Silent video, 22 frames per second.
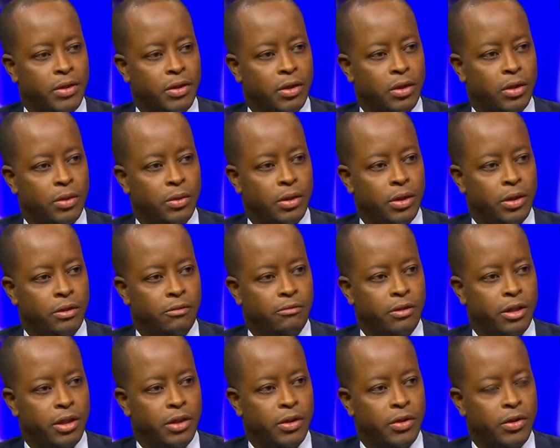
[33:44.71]
including the
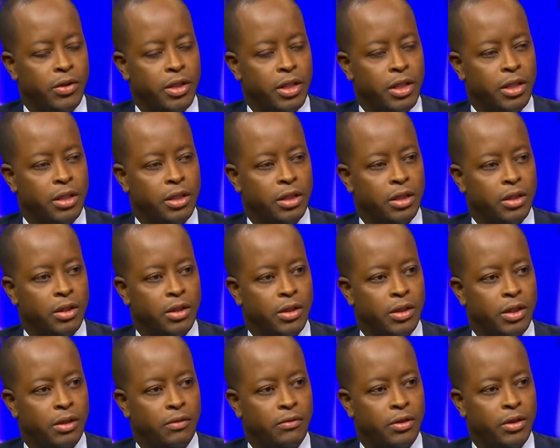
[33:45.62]
radio station and the
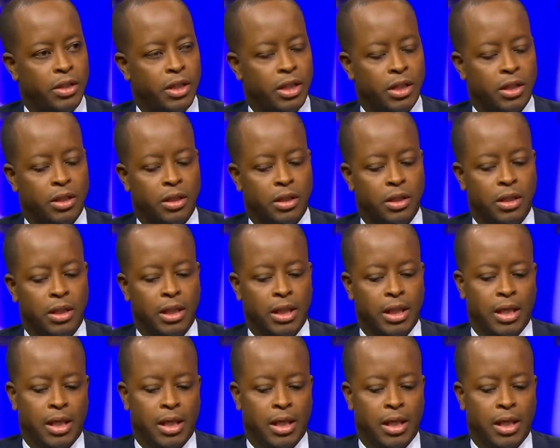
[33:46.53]
TV station,